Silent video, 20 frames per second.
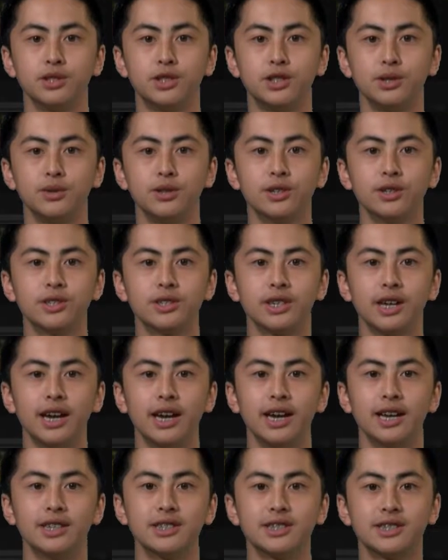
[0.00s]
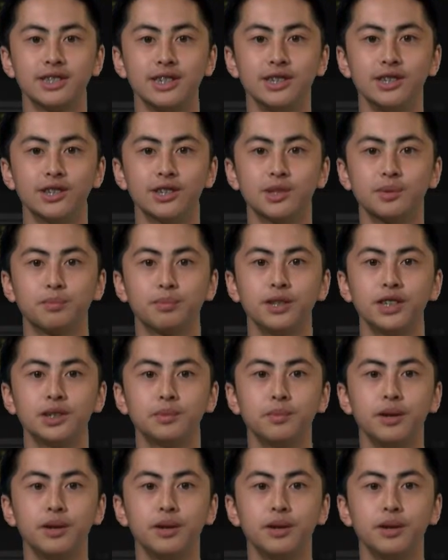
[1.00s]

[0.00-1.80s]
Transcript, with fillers: Juniors and seniors, please